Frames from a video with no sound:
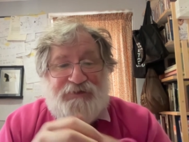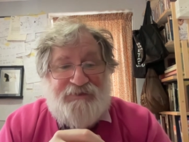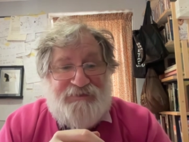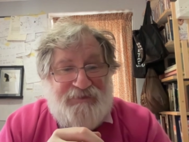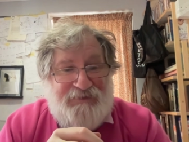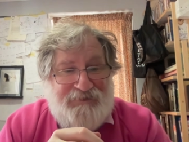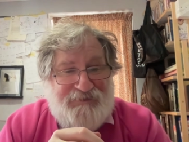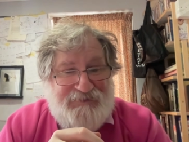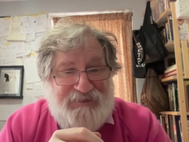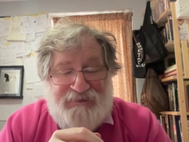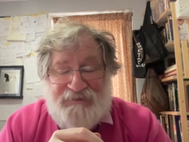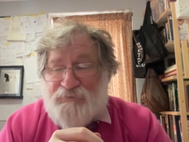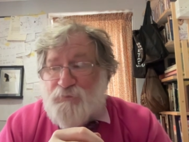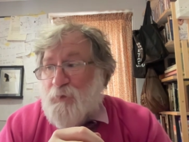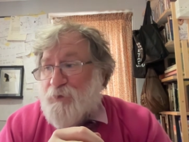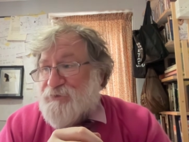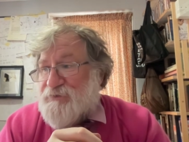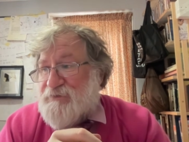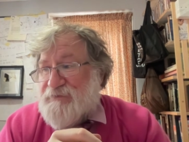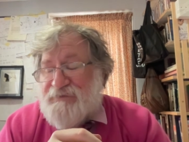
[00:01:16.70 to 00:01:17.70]
it is. It's
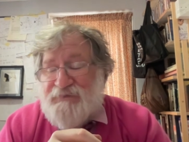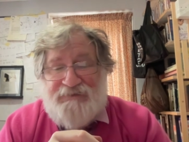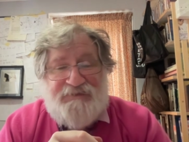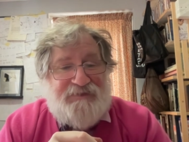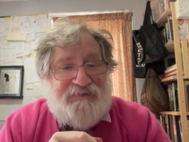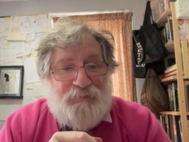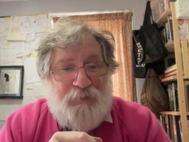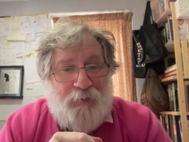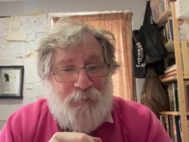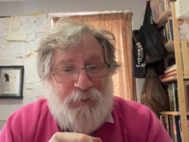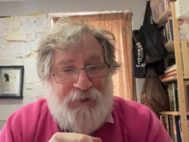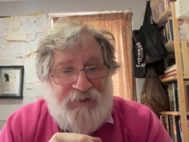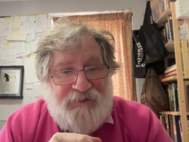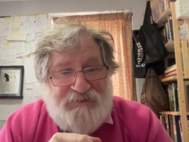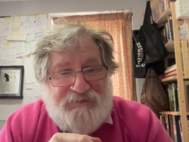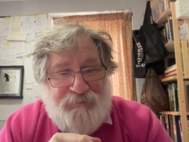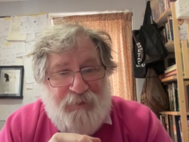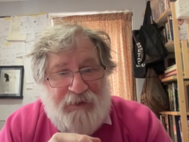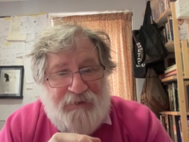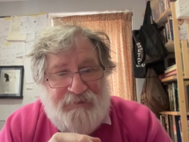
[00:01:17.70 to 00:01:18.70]
what it is. It's what we
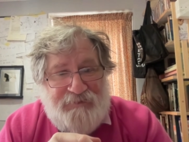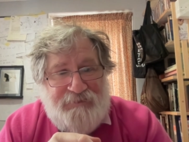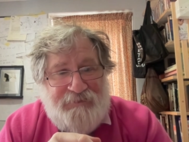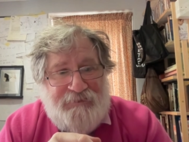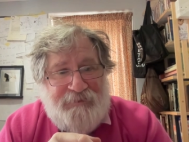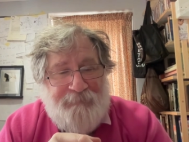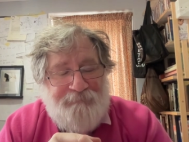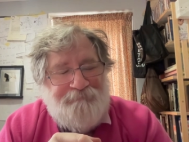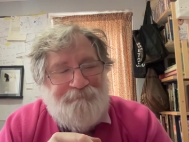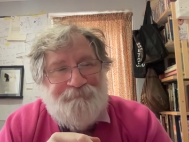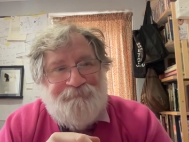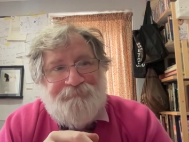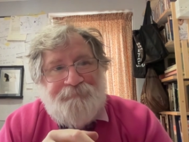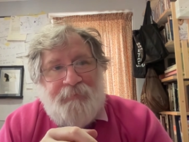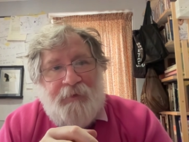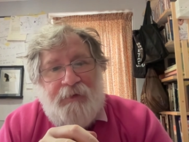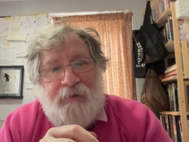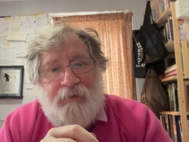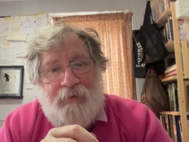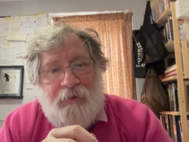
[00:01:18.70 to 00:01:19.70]
expected.
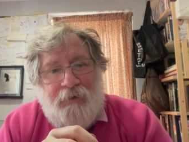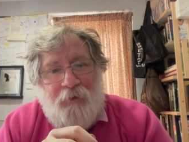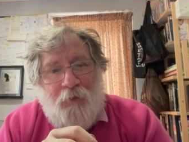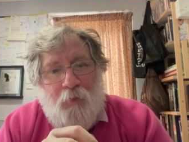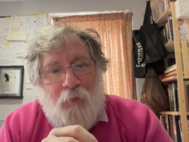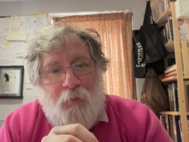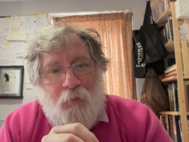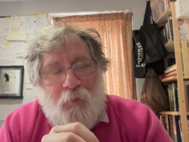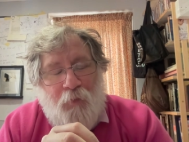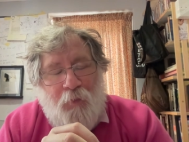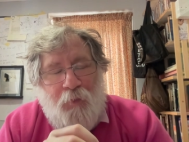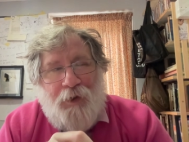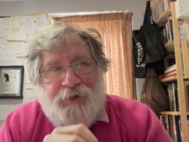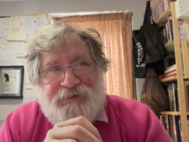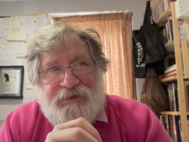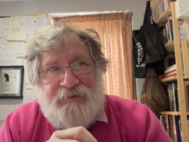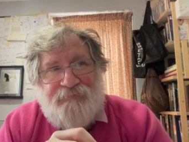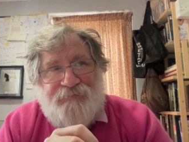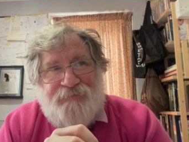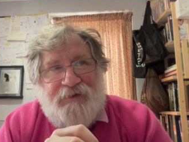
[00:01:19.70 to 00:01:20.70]
What
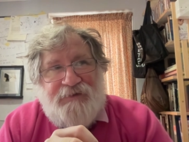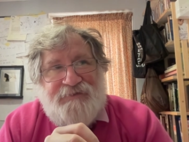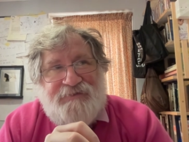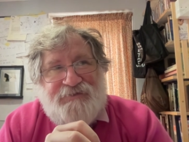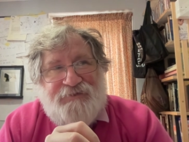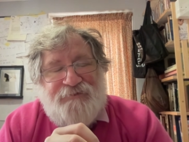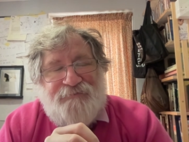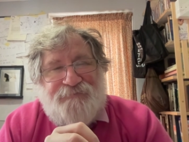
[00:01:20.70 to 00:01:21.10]
I find so